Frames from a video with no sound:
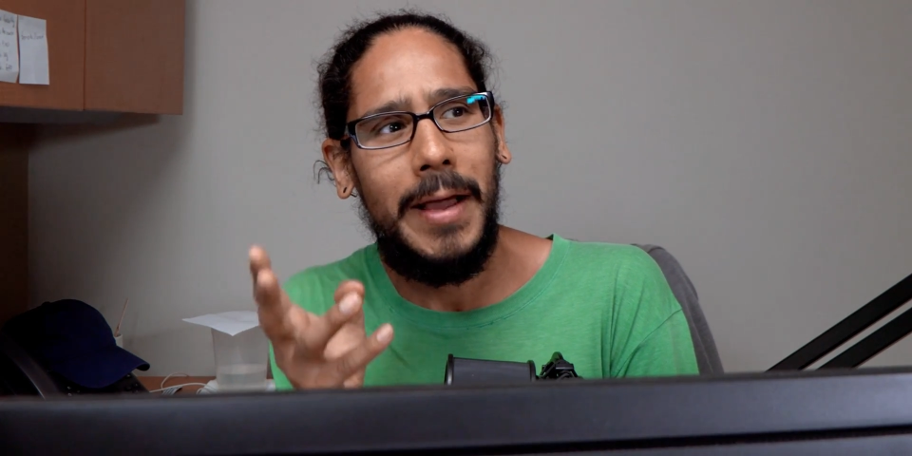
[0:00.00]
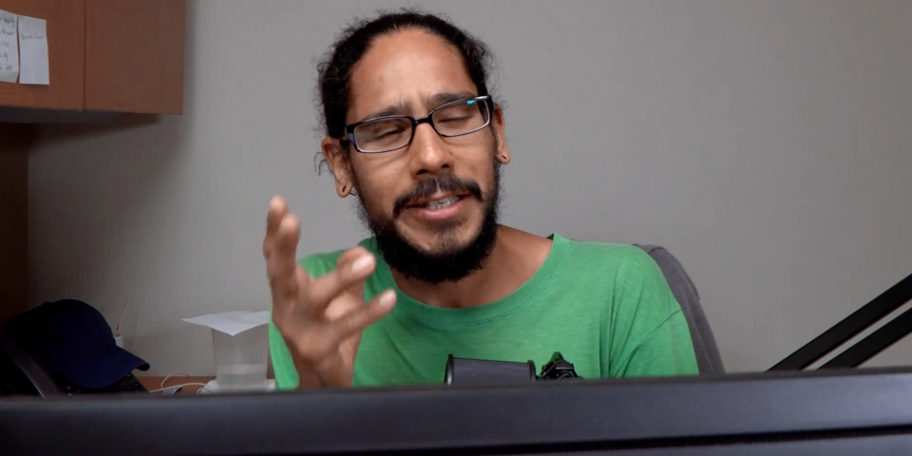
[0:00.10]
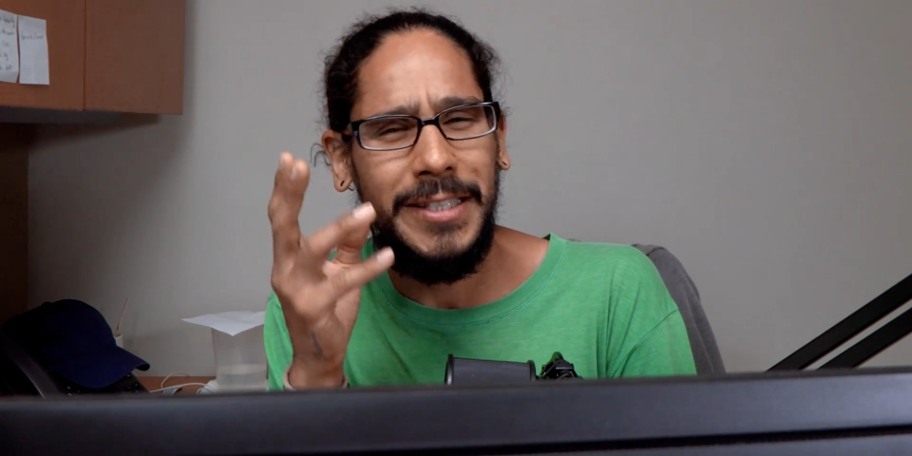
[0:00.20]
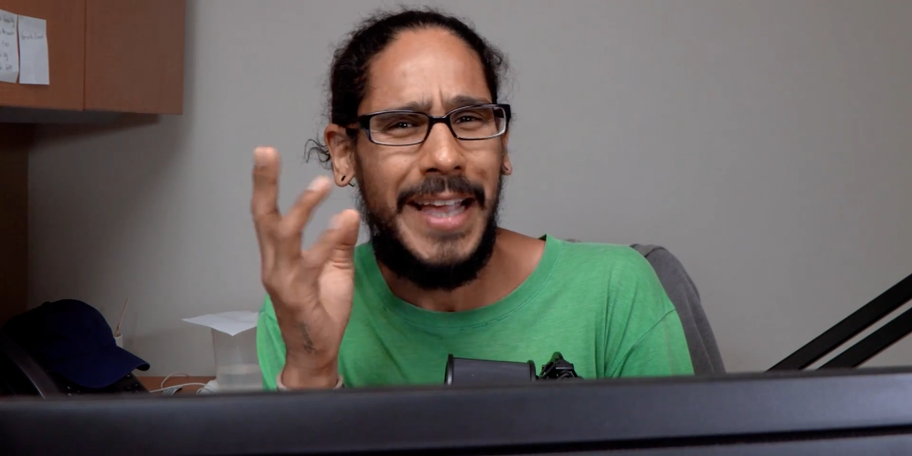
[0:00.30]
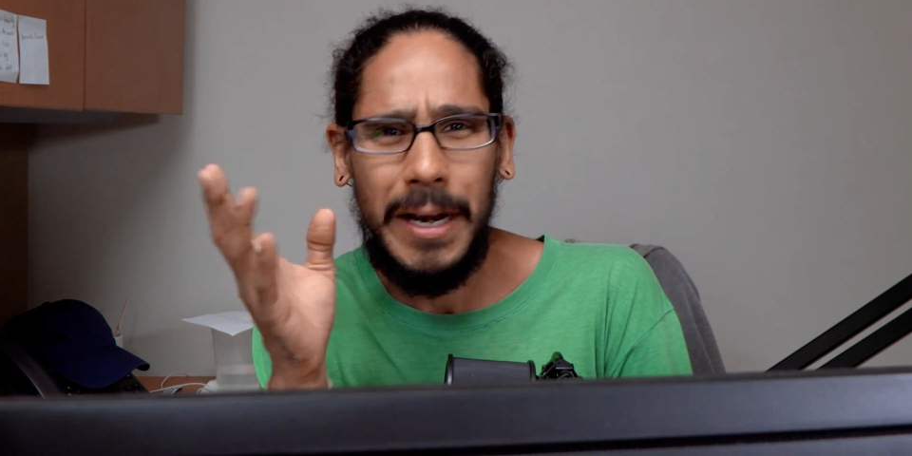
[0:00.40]
I
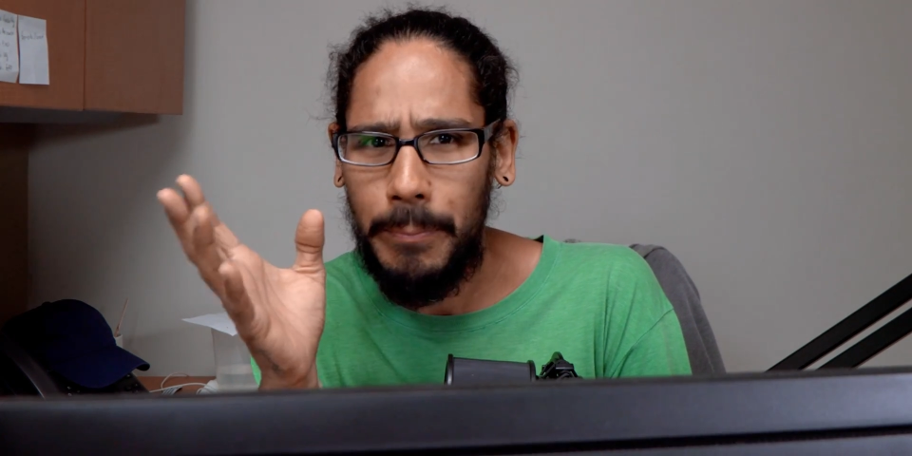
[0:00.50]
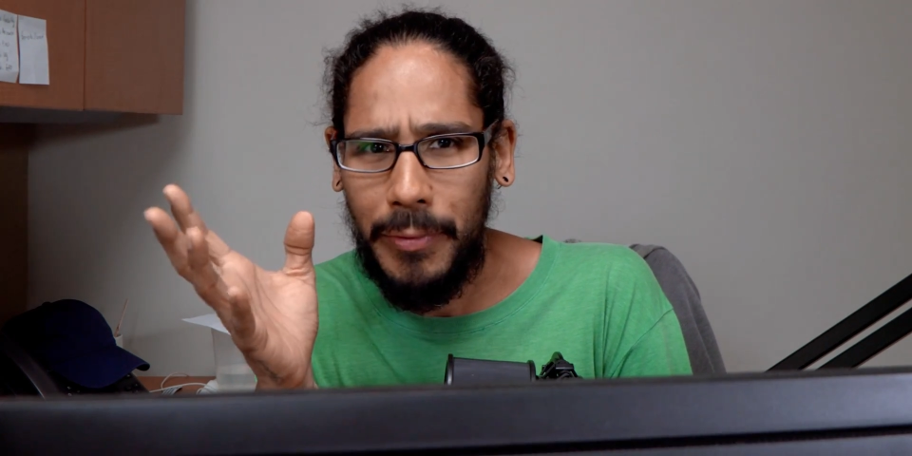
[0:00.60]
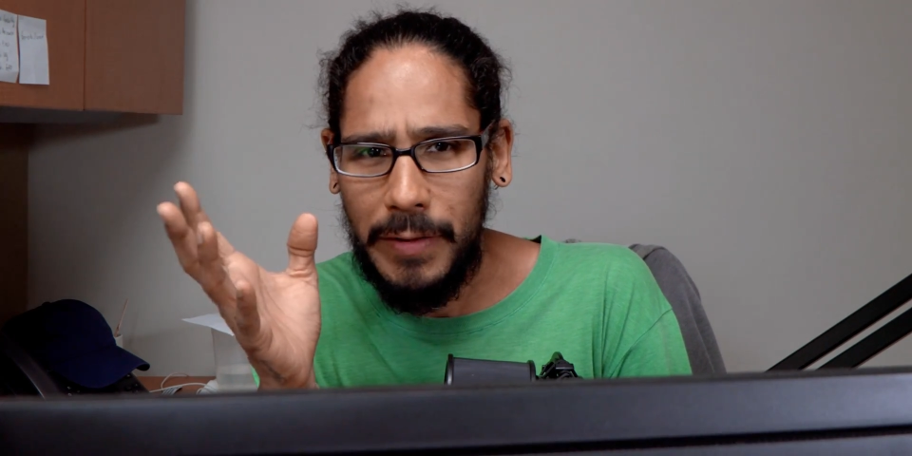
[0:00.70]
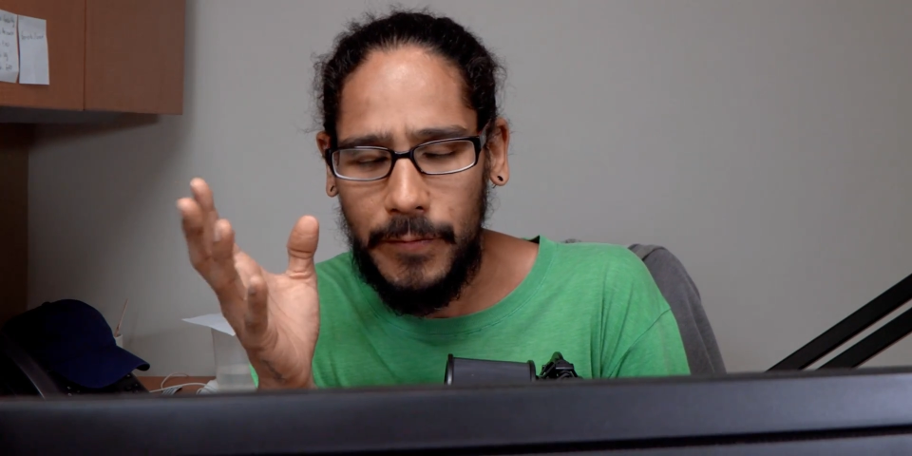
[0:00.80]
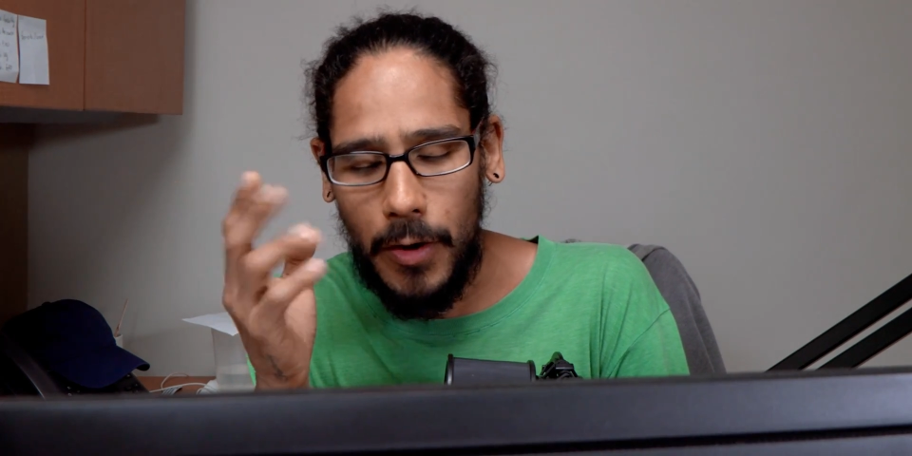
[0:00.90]
just had a
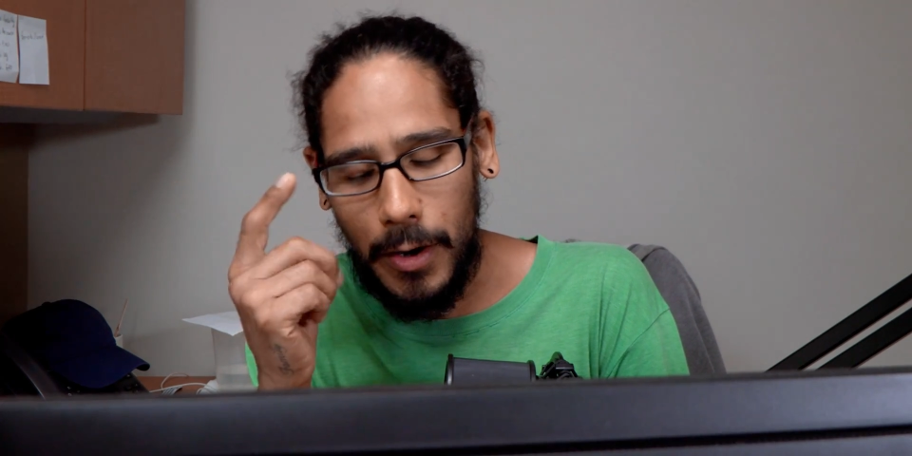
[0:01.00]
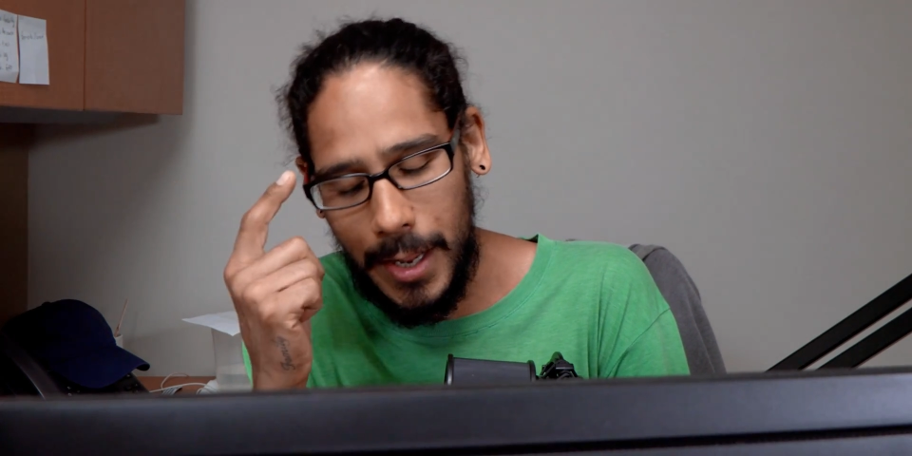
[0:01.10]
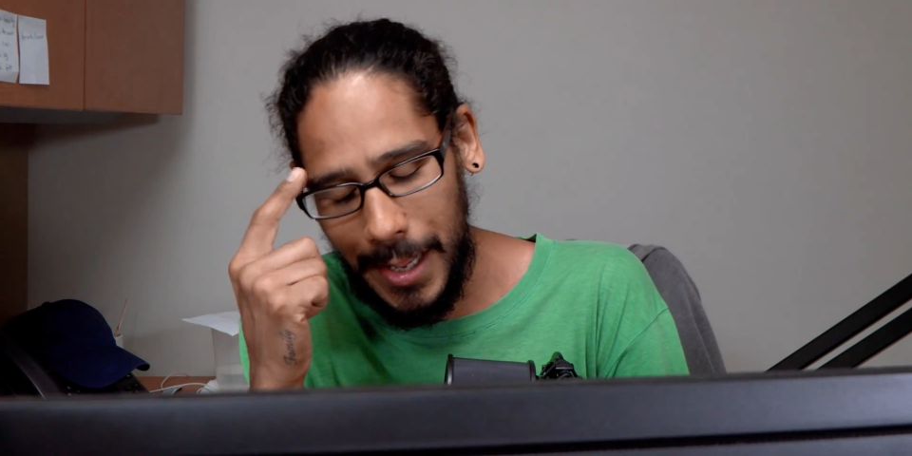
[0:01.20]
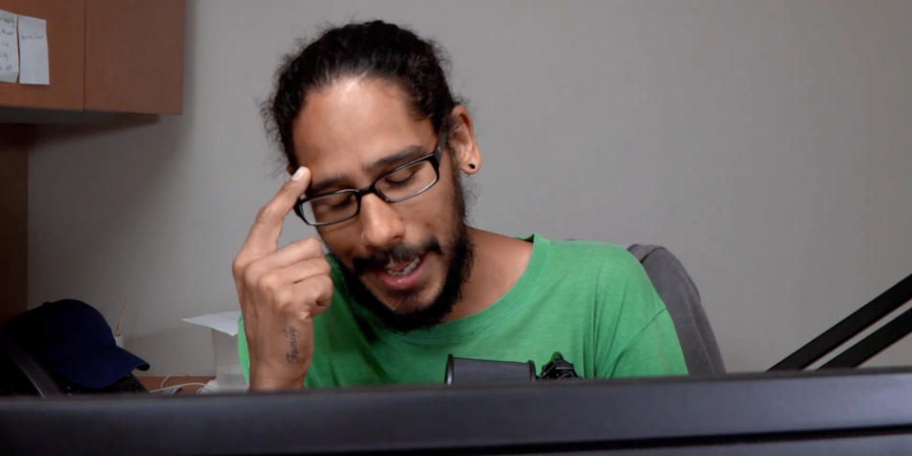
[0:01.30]
brain fart,